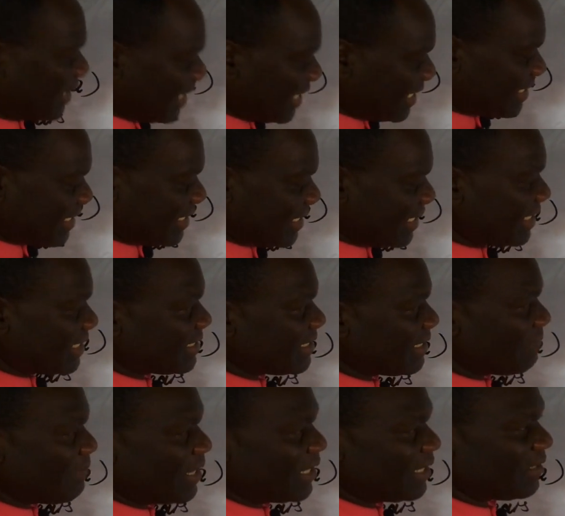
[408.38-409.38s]
this is
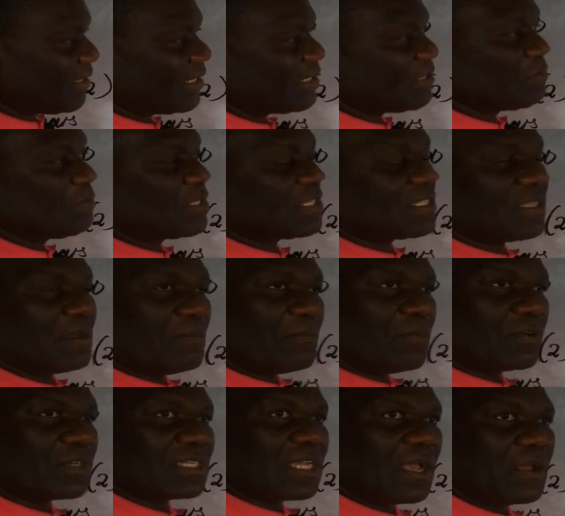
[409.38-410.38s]
the money that Mr.
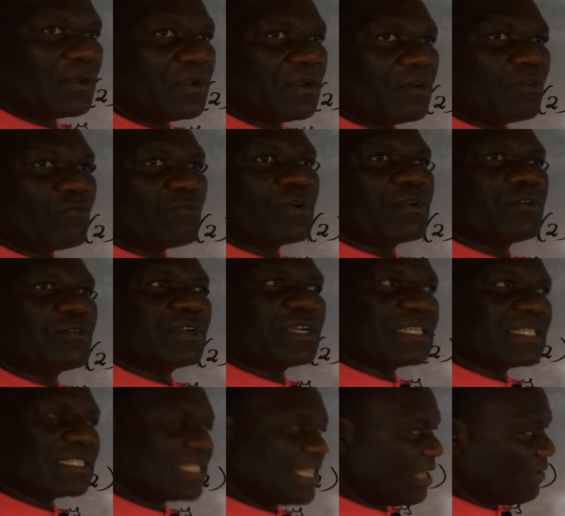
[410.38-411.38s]
Bota will
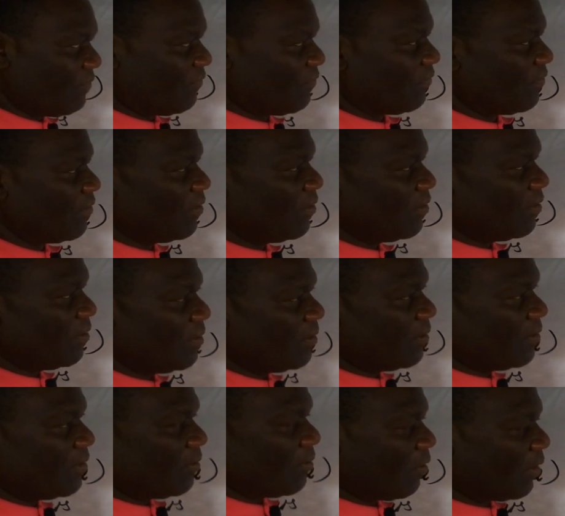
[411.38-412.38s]
receive,
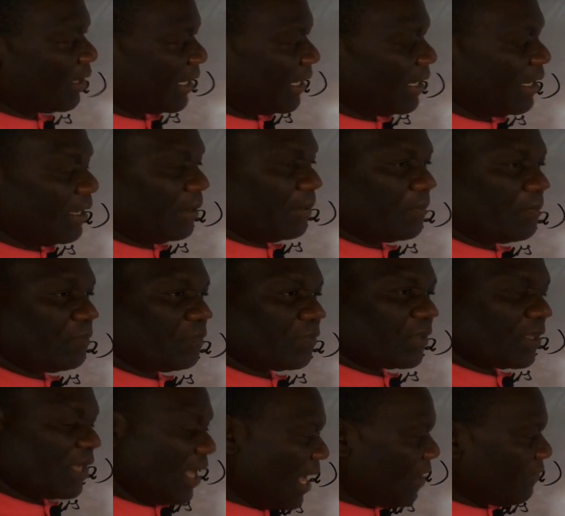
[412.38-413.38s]
okay,
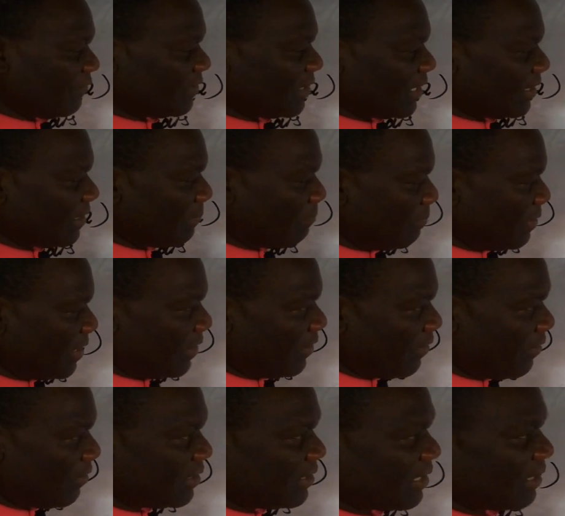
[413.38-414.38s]
after the period,